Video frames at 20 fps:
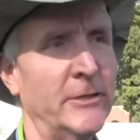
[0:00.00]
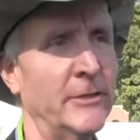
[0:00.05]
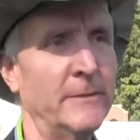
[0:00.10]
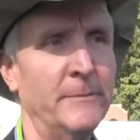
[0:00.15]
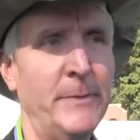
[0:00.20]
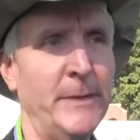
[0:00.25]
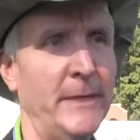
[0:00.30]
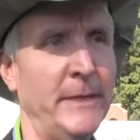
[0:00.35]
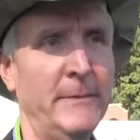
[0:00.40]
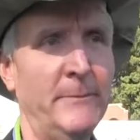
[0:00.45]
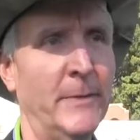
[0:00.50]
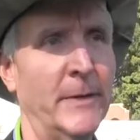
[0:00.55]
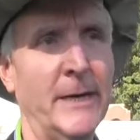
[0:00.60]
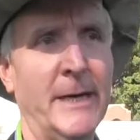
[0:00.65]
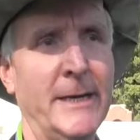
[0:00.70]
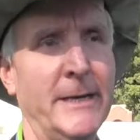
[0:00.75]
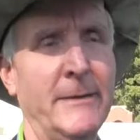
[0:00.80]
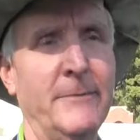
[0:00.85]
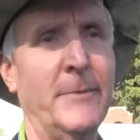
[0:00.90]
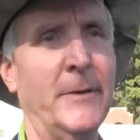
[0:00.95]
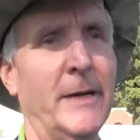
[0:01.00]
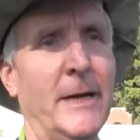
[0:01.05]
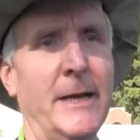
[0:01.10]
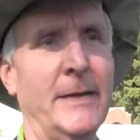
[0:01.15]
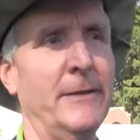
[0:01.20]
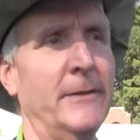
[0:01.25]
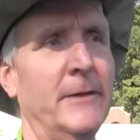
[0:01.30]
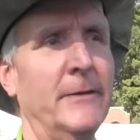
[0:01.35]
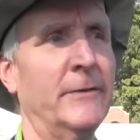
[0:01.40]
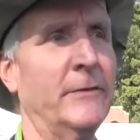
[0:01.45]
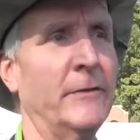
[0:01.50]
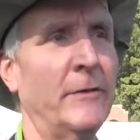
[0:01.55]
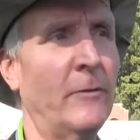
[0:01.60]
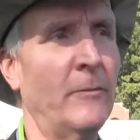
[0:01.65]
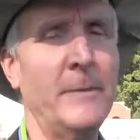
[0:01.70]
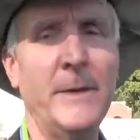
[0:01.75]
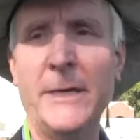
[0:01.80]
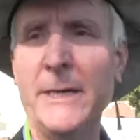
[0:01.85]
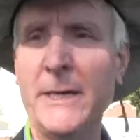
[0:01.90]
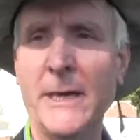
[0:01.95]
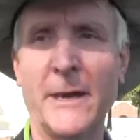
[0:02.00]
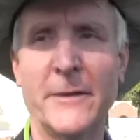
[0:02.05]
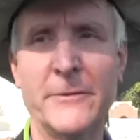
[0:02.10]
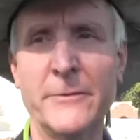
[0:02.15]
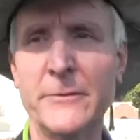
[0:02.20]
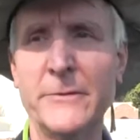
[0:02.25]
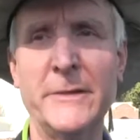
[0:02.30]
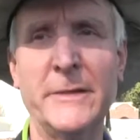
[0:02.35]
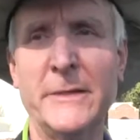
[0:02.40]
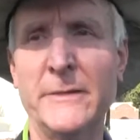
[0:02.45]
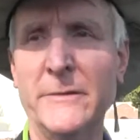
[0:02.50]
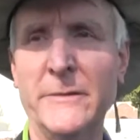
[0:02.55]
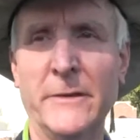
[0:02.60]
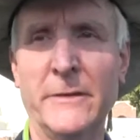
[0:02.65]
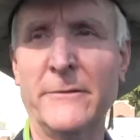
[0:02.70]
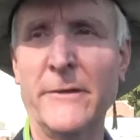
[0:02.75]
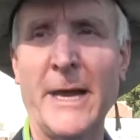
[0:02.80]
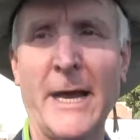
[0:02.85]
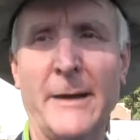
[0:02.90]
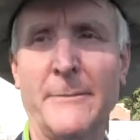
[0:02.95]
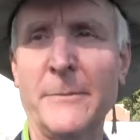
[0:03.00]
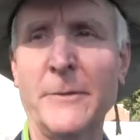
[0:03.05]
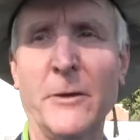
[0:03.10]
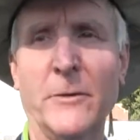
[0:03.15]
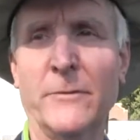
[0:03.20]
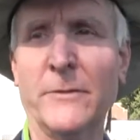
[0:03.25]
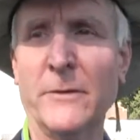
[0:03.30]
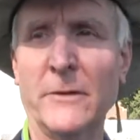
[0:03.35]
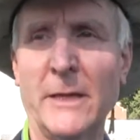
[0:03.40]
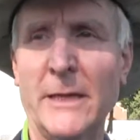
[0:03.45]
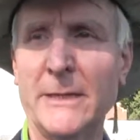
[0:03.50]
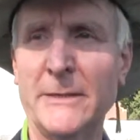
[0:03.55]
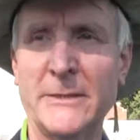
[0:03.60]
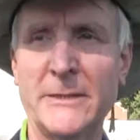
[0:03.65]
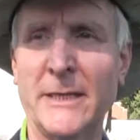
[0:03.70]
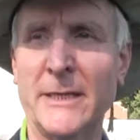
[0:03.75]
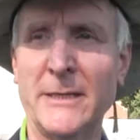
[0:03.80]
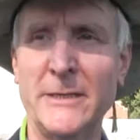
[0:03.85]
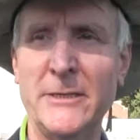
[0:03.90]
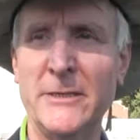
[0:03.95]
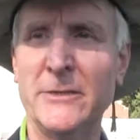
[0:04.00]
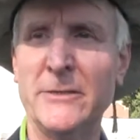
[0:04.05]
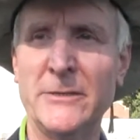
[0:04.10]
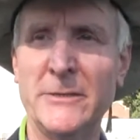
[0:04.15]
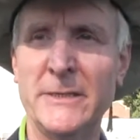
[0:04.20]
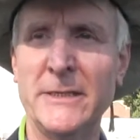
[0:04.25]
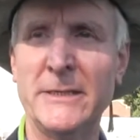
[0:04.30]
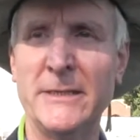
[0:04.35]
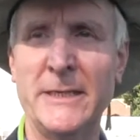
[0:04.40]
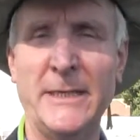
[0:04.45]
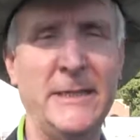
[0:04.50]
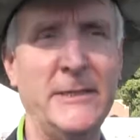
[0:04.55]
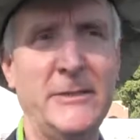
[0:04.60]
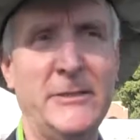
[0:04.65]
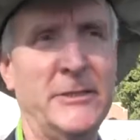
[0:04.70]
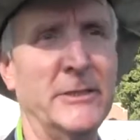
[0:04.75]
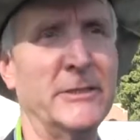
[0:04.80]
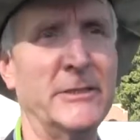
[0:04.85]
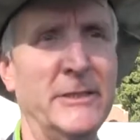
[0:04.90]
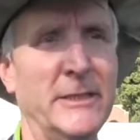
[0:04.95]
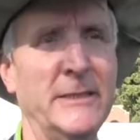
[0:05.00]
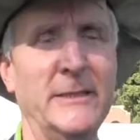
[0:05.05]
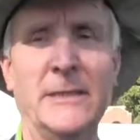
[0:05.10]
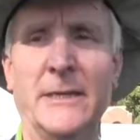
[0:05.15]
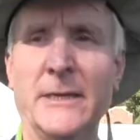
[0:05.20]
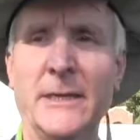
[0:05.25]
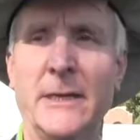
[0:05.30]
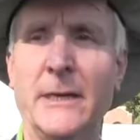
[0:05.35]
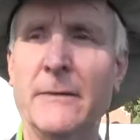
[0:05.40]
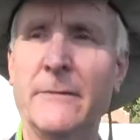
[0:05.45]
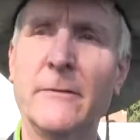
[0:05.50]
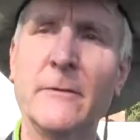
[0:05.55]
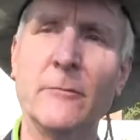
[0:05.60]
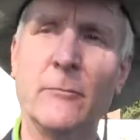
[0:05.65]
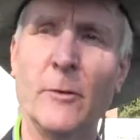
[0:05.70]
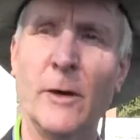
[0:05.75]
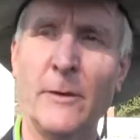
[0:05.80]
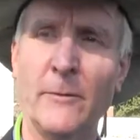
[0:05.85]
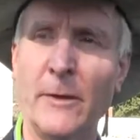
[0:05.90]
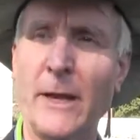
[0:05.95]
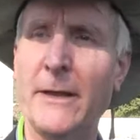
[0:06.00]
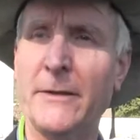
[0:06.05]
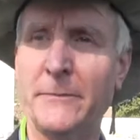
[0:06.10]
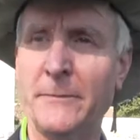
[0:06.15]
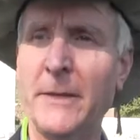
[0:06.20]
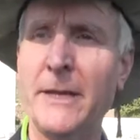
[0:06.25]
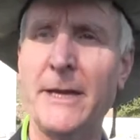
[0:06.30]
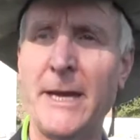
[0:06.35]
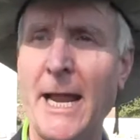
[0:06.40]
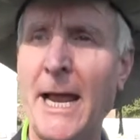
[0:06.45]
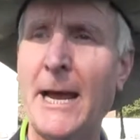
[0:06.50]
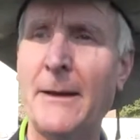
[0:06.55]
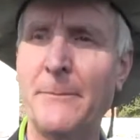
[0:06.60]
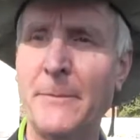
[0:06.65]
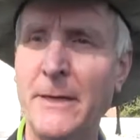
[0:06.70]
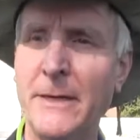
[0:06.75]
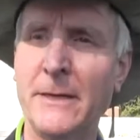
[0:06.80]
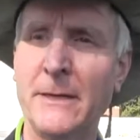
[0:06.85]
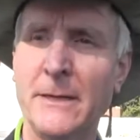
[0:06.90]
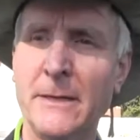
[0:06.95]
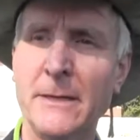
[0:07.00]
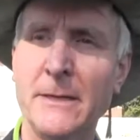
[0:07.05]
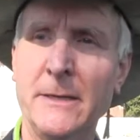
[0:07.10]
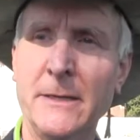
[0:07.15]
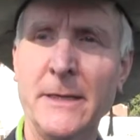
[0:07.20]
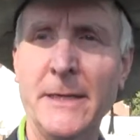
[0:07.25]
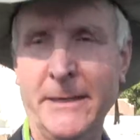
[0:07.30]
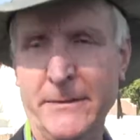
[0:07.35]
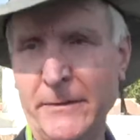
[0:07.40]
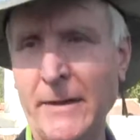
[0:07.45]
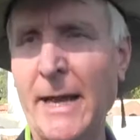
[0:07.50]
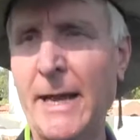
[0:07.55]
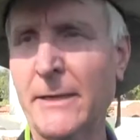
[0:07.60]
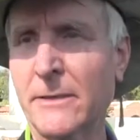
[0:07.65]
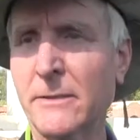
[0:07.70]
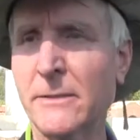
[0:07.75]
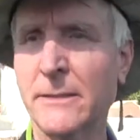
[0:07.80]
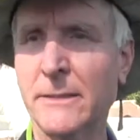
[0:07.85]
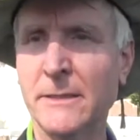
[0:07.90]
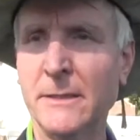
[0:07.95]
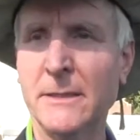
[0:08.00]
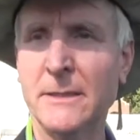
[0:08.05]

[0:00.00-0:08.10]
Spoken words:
I could be, but there's so many other things that have happened over the last 10 years. He's just indicative of what has been happening. Exactly.